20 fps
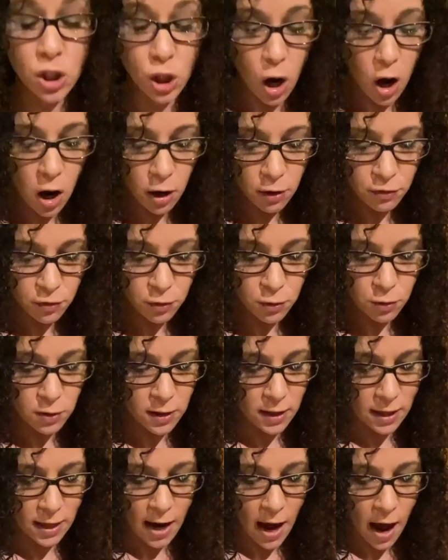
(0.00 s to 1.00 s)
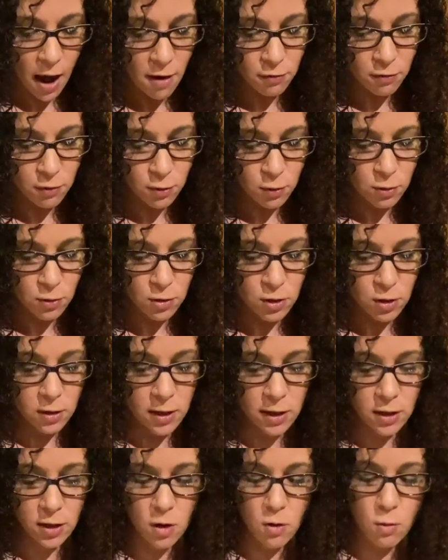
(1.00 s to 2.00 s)
dog food and cat food, so,
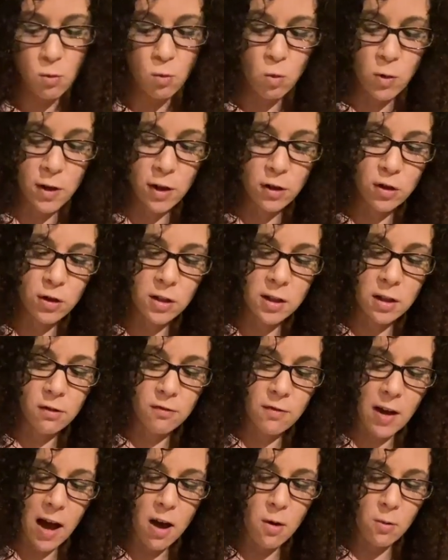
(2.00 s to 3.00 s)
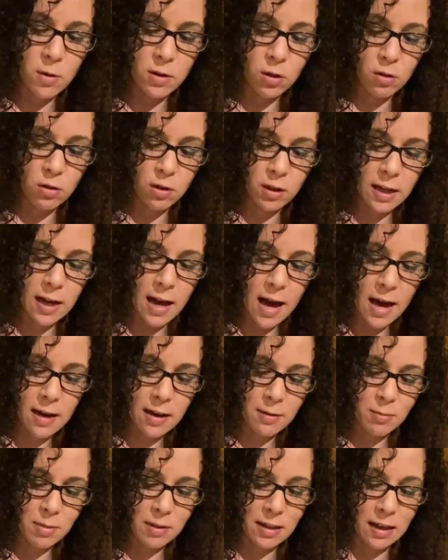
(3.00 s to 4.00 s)
like, don't weird yourself out when you look at it
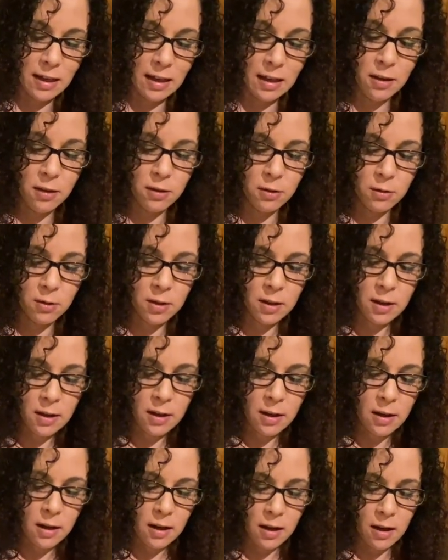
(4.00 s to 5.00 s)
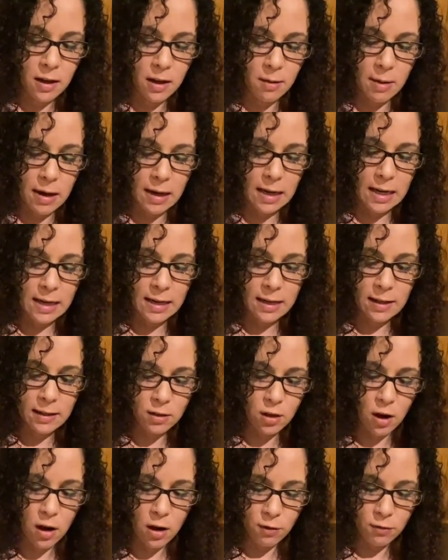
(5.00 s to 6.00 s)
and be like, ew, am I eating
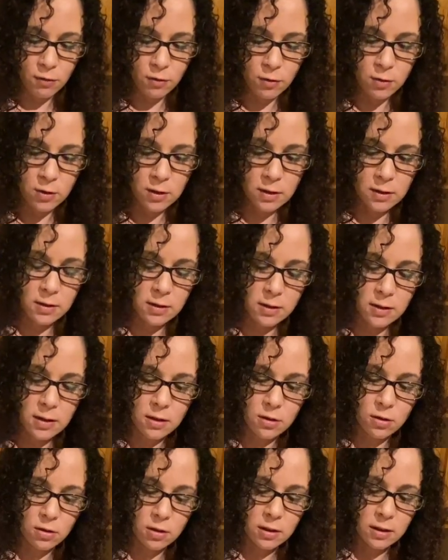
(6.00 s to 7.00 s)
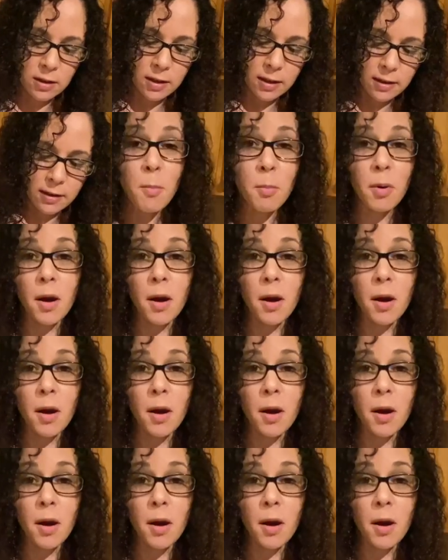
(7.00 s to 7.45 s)
dog food? Because it does look like it. But